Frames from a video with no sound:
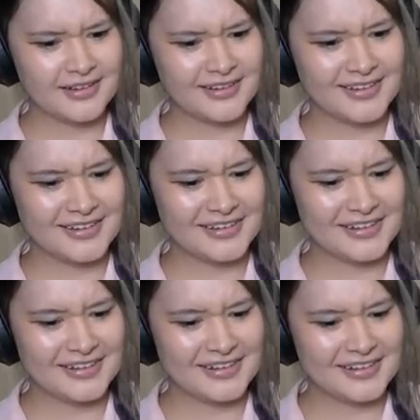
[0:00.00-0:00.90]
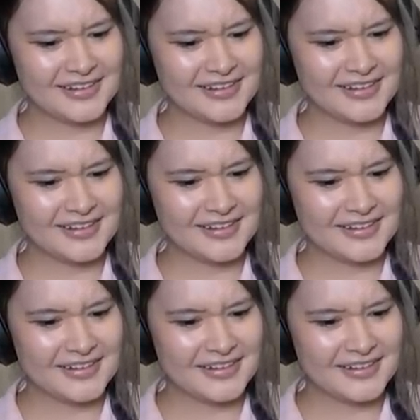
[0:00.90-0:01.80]

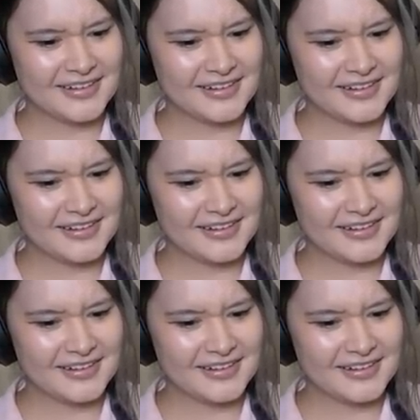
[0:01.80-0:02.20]
(not speaking)